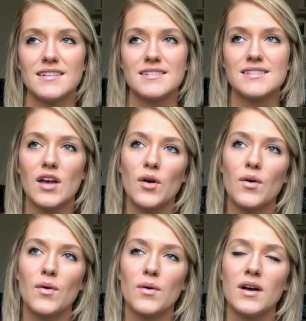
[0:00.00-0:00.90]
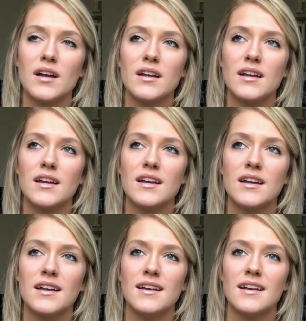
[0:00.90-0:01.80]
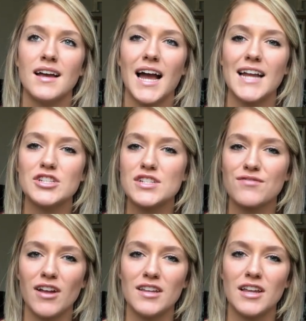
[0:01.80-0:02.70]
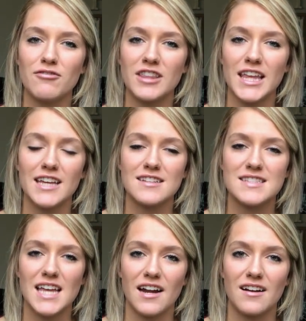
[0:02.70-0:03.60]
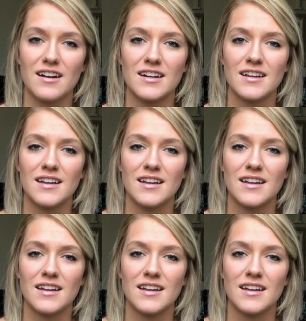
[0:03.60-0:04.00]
So I just fell in love with the kids there,